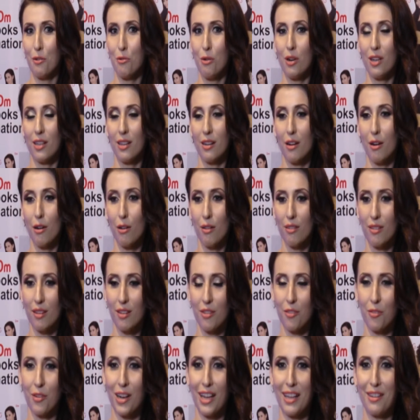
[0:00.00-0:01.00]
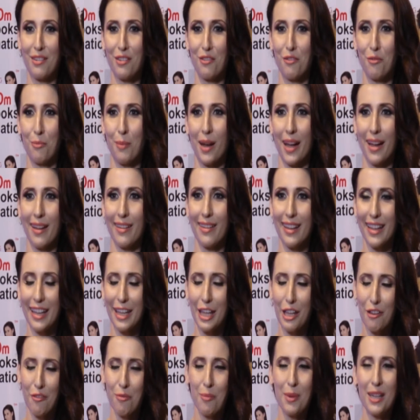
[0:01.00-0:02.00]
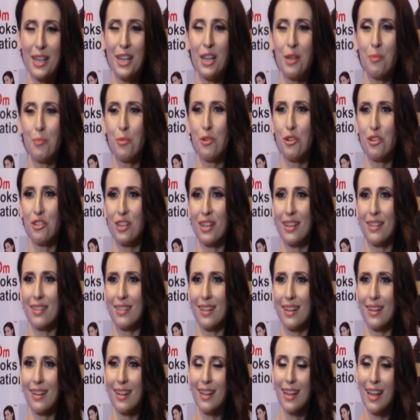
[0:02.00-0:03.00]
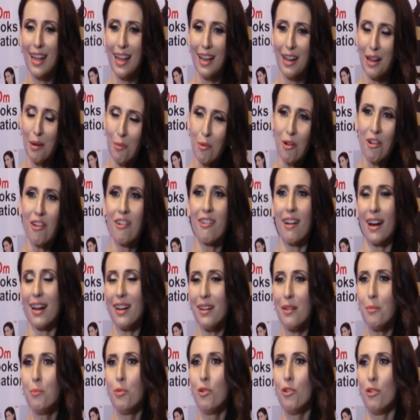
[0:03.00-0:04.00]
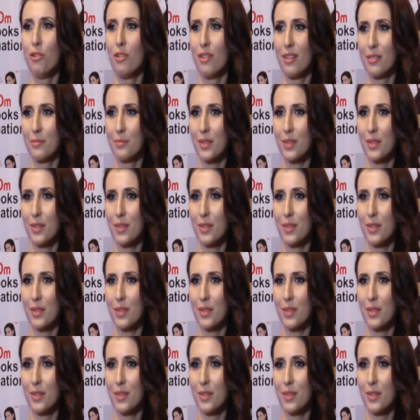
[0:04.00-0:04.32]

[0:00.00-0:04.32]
who are the closest friends of mine, they give me that push and said, come on, write a book.